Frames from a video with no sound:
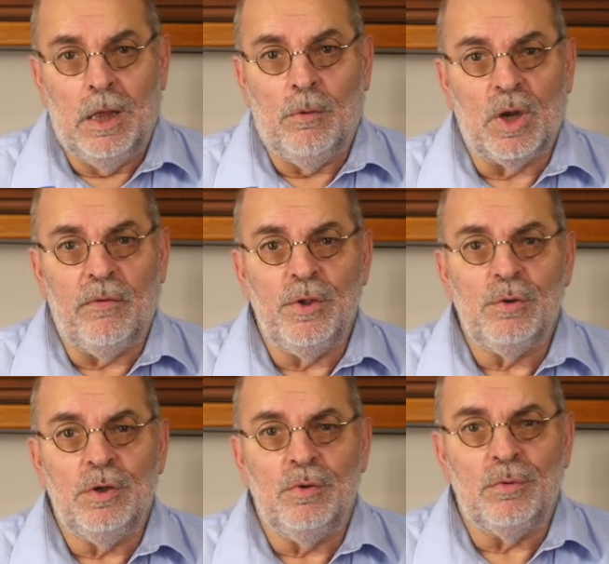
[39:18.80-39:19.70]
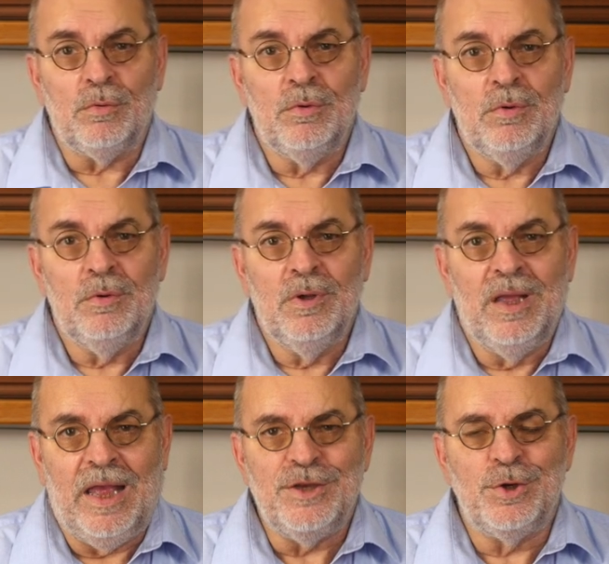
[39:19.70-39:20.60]
And whatever you do,
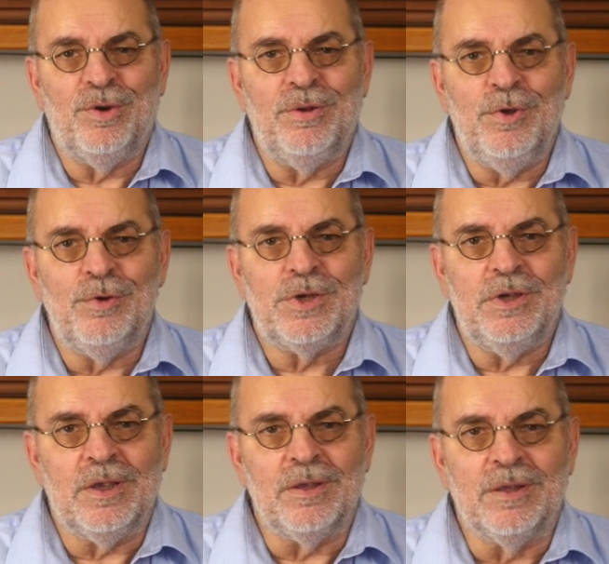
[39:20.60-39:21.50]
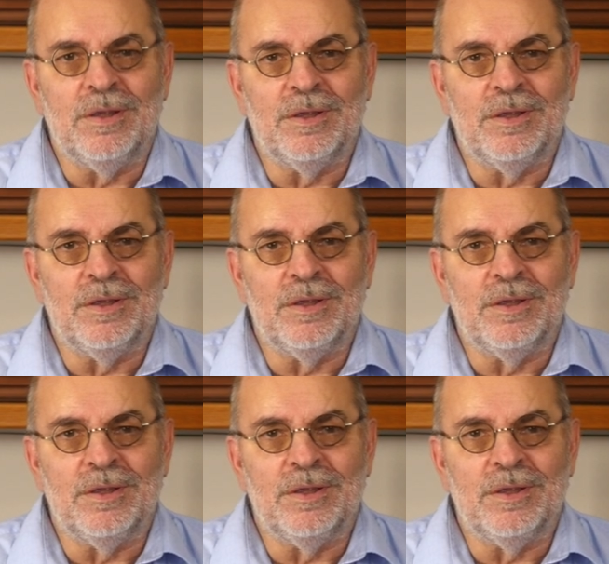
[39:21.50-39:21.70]
enjoy the music.